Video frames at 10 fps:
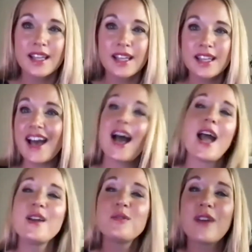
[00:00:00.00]
Yeah,
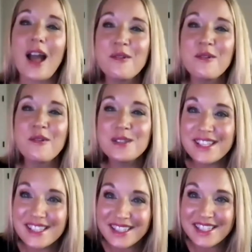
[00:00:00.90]
I was
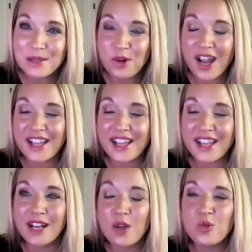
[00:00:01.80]
pleasantly
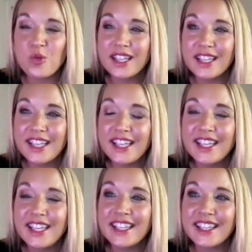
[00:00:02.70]
surprised. I mean, I
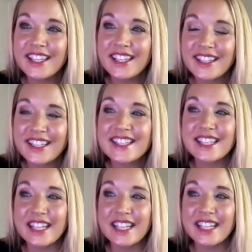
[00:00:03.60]
really like I
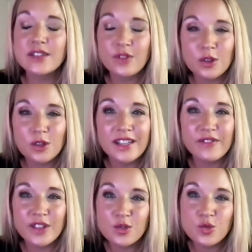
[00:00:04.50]
said, it's difficult.
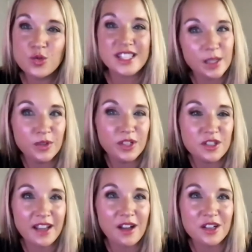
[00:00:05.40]
It feels risky when
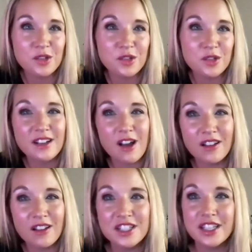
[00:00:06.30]
you take on new
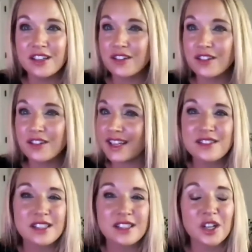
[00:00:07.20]
technology and you're like,
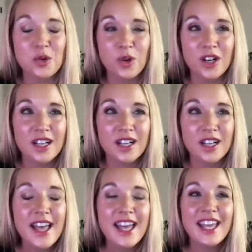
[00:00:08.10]
how's this going to work?
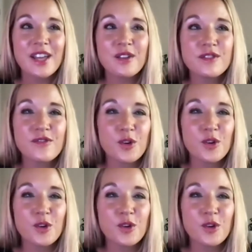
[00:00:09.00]
For